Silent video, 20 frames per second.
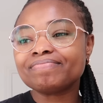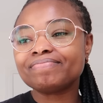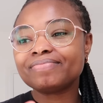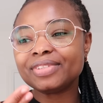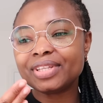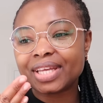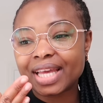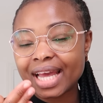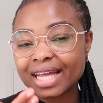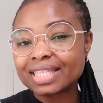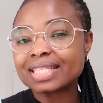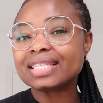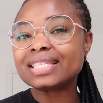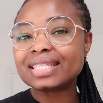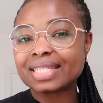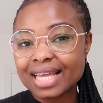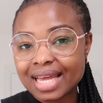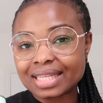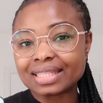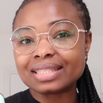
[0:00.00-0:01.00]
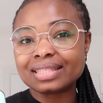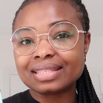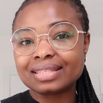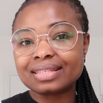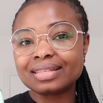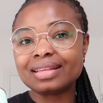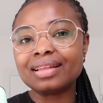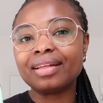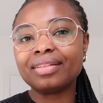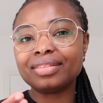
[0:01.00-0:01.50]
you can
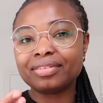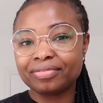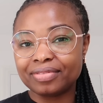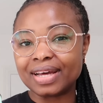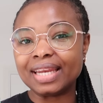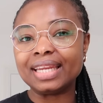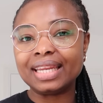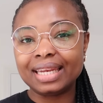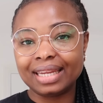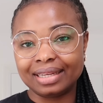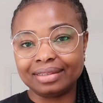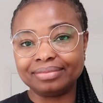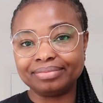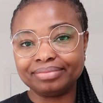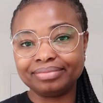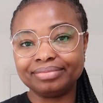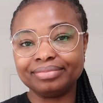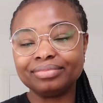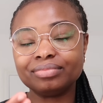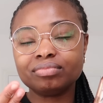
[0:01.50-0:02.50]
scent the vanilla